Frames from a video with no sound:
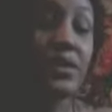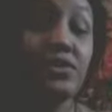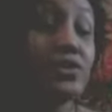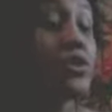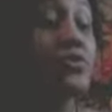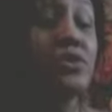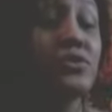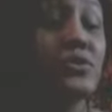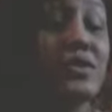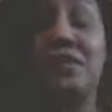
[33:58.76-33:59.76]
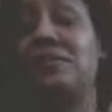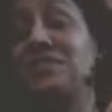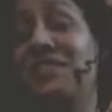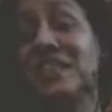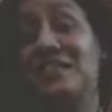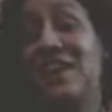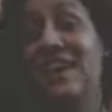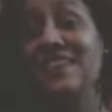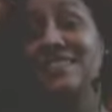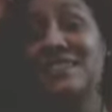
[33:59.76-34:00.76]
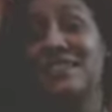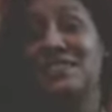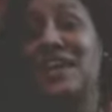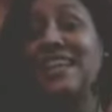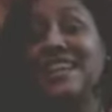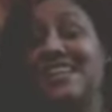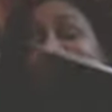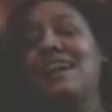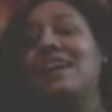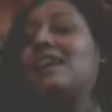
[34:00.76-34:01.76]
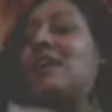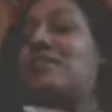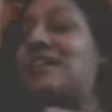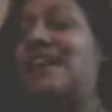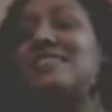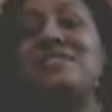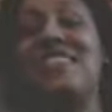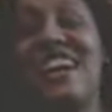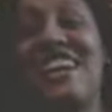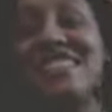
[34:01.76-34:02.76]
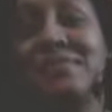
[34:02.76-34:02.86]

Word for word: but there's no use in holding love hostage. Honey, okay, so that